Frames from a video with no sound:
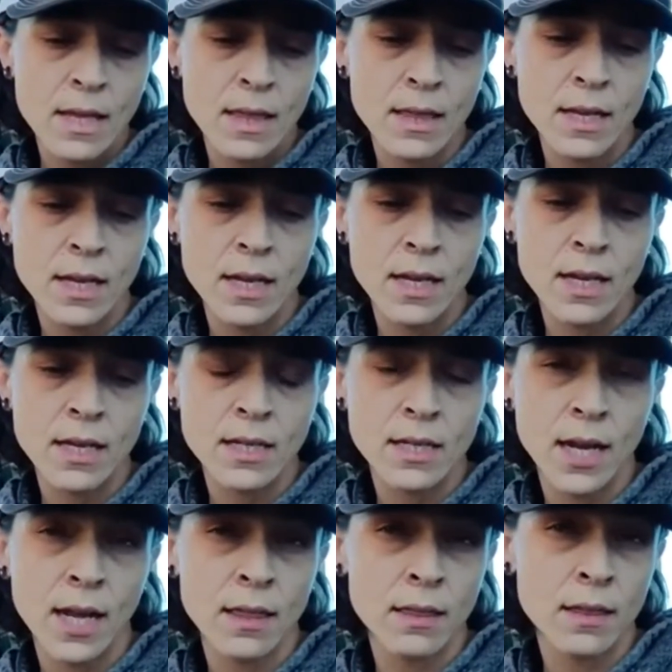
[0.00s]
the
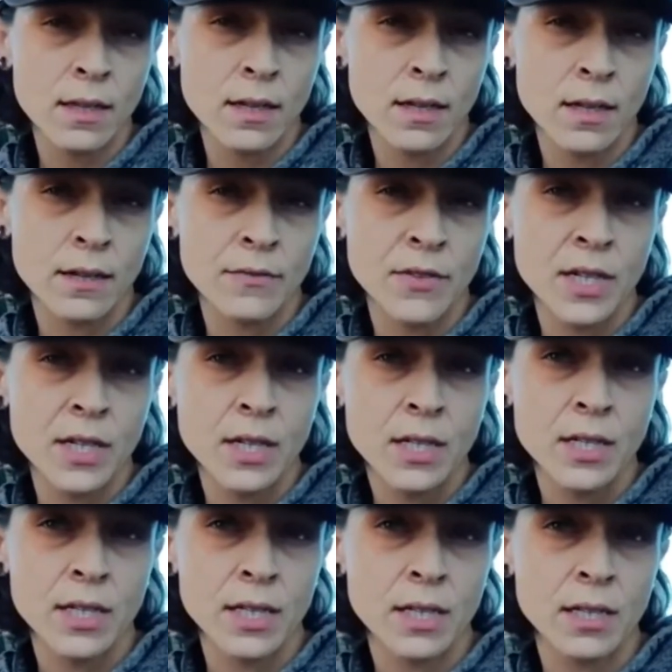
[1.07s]
10th of
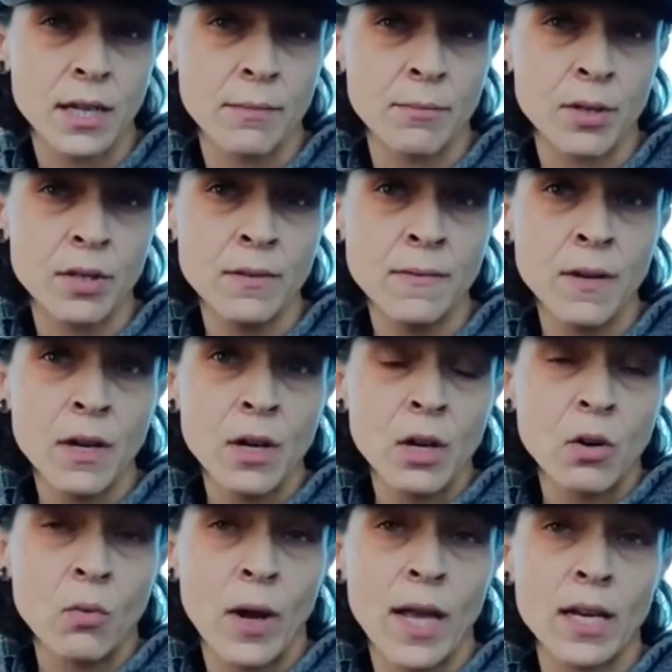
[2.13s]
December,
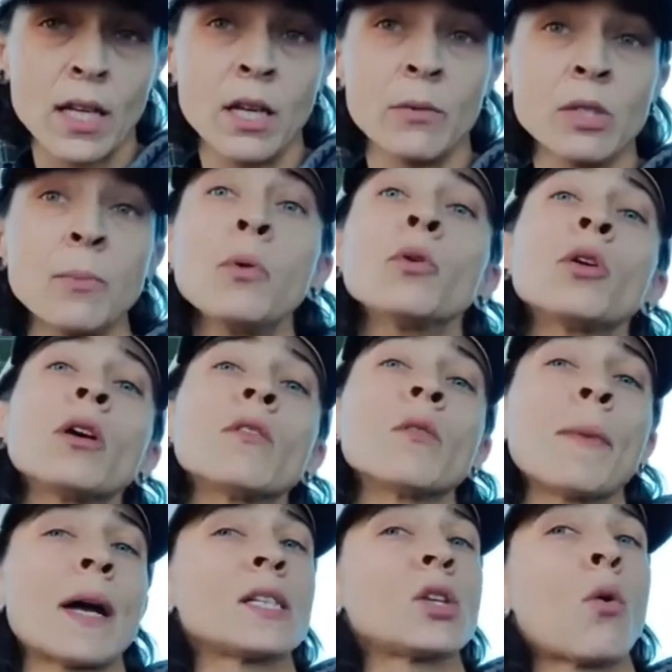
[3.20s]
when he was pulled over
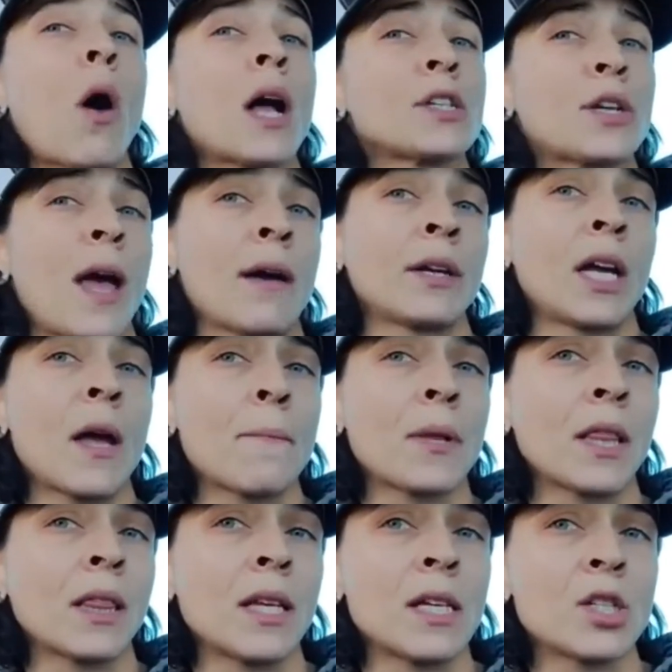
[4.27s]
by Saguache County
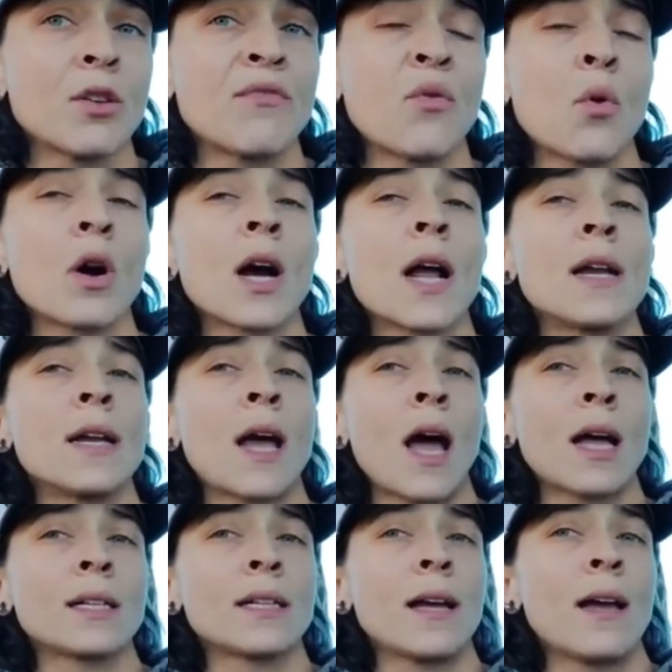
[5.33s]
police for
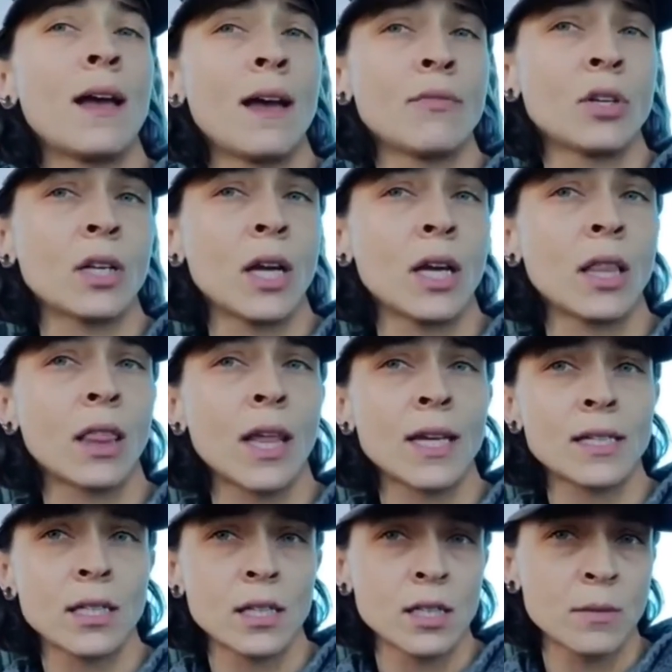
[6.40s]
not having a
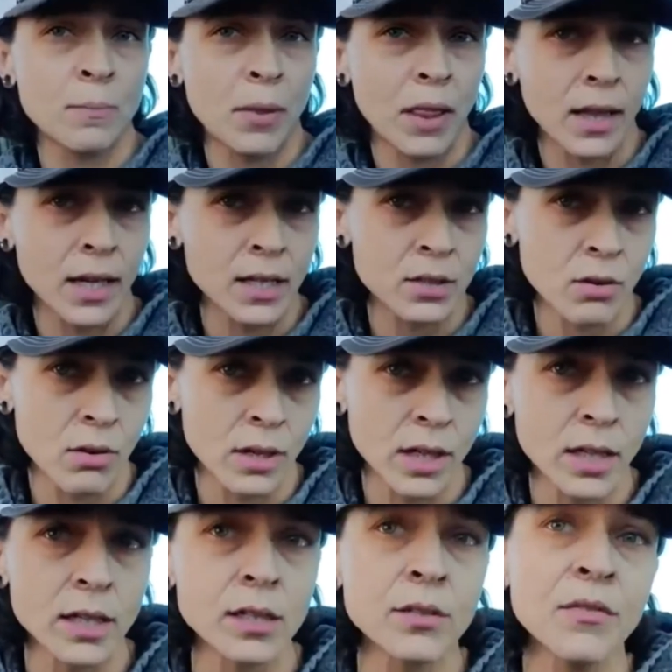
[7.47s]
license plate on
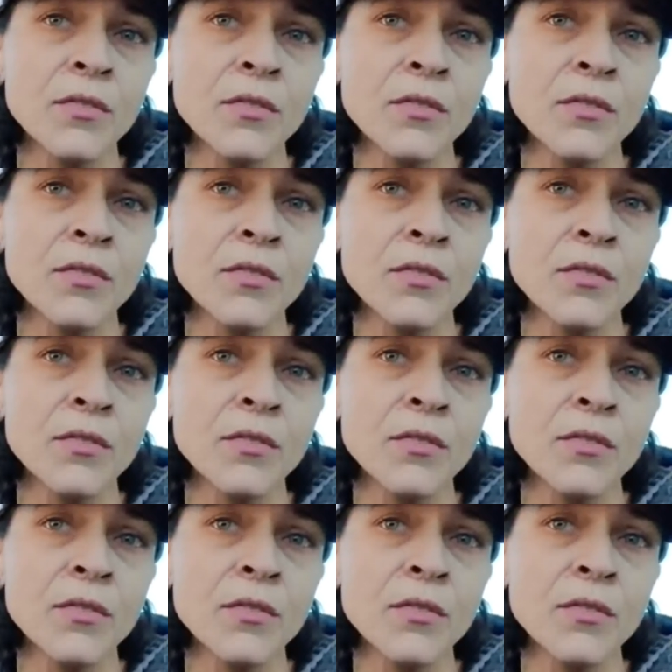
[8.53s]
his